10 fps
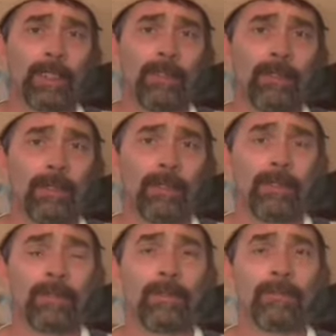you
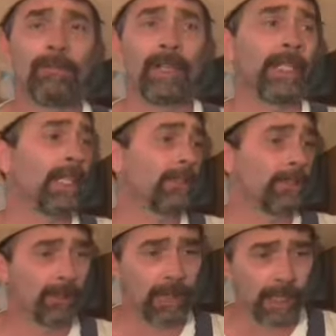know,
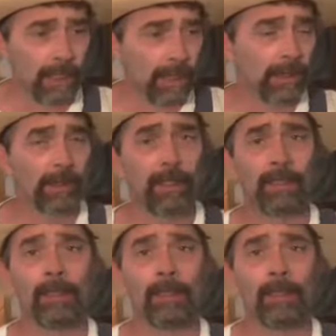financial gain.